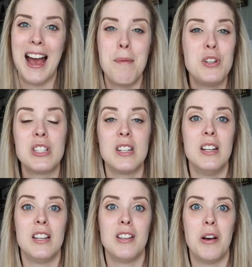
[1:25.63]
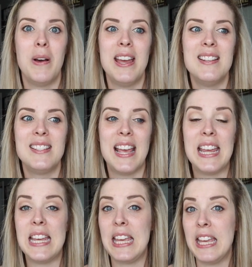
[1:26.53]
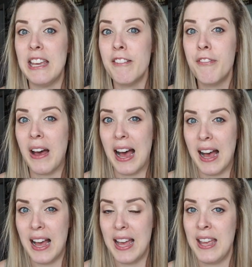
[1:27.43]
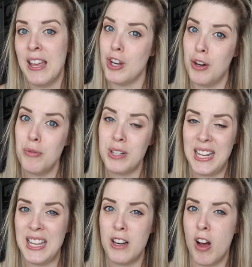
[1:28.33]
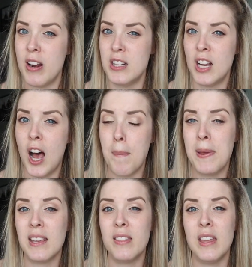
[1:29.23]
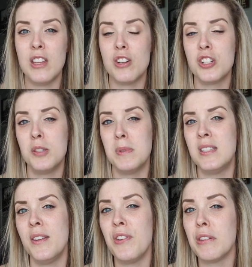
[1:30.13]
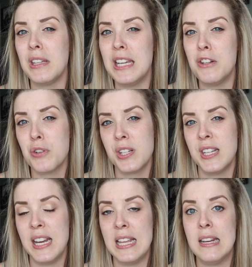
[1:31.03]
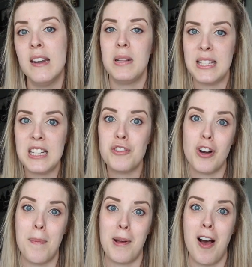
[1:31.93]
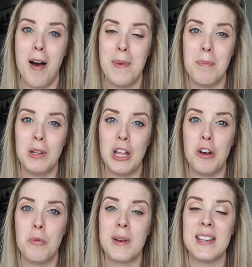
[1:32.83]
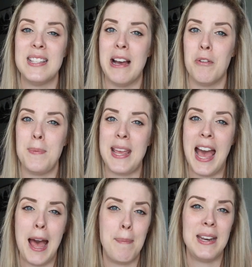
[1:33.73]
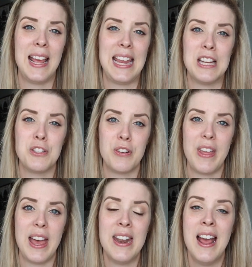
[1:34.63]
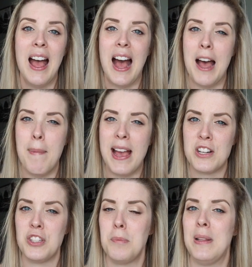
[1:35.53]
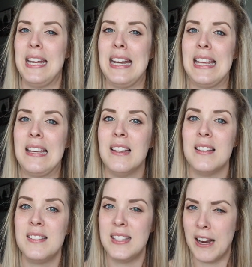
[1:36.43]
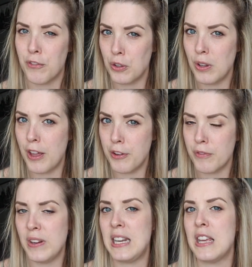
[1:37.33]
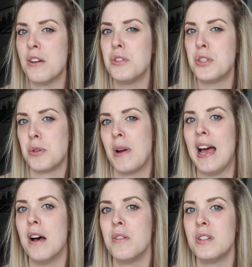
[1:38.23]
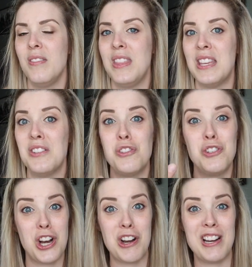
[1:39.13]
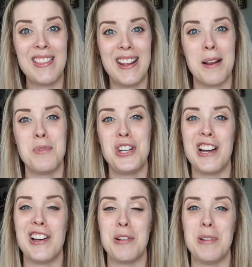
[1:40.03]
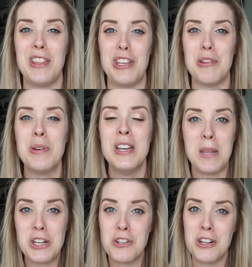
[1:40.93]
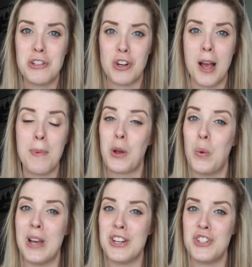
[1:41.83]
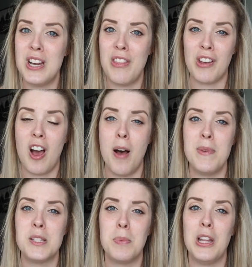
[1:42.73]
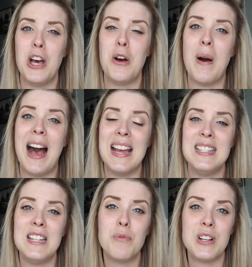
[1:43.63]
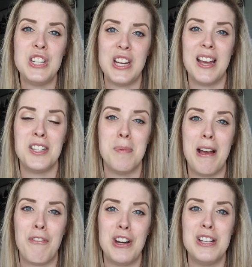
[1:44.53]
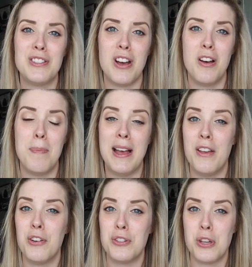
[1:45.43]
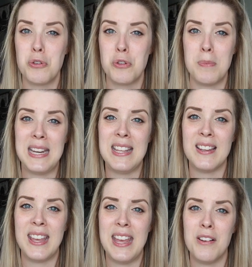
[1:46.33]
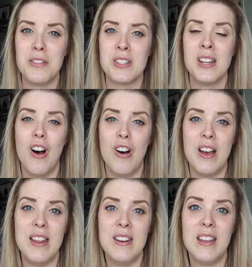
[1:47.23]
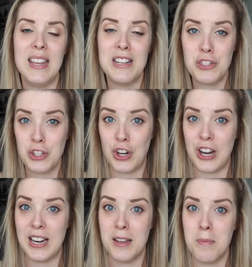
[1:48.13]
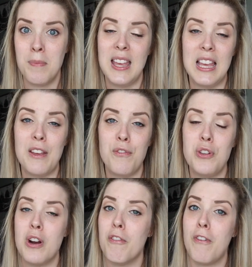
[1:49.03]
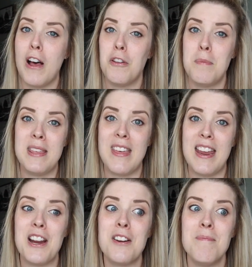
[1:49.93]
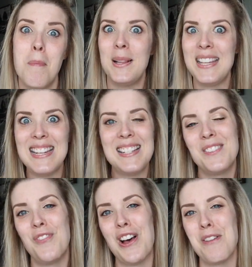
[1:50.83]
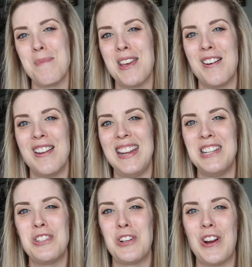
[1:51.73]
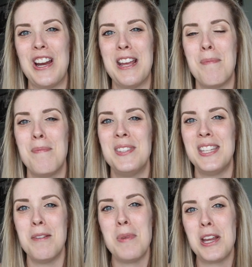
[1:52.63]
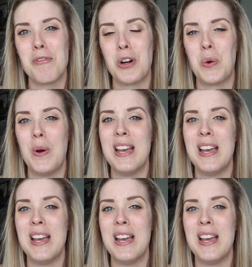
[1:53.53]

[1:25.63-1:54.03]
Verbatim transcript: I'm just gonna go ahead and say, if I don't hit on a topic that you're specifically interested in, please drop a comment below because I would be happy to answer that. I'm actually planning several other videos throughout this journey that I'm sharing with you. Be sure to drop a question in the comments below. I did reach out to my friends on my other social media accounts on Instagram. If you don't follow me there, please follow me on Instagram. Send me a request.